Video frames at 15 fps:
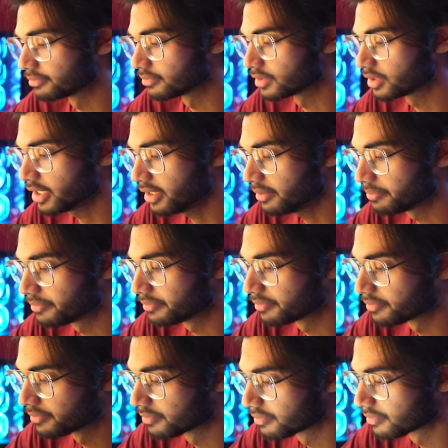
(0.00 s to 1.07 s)
See,
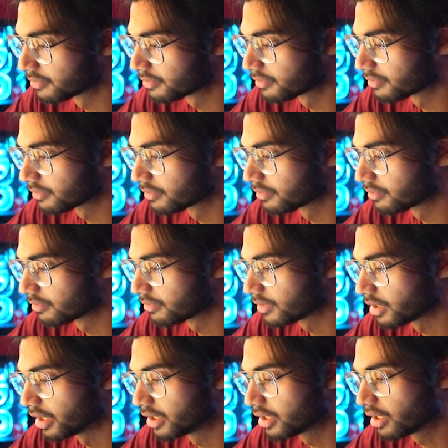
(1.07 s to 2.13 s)

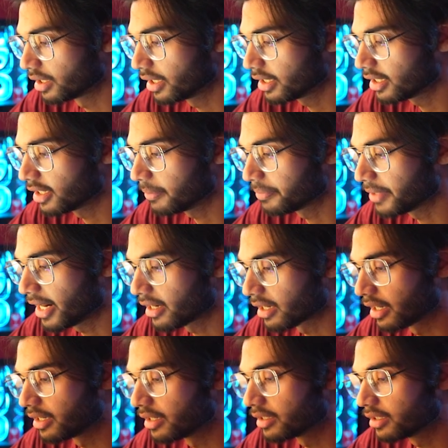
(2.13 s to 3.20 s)
it created up that
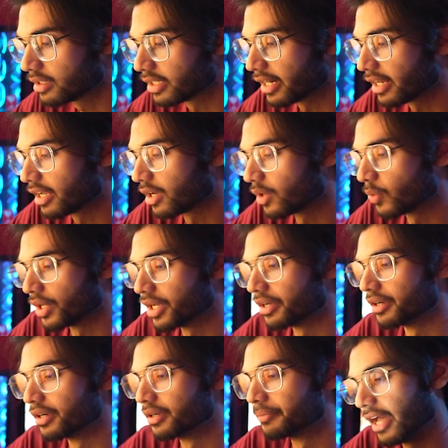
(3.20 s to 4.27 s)
render that I required,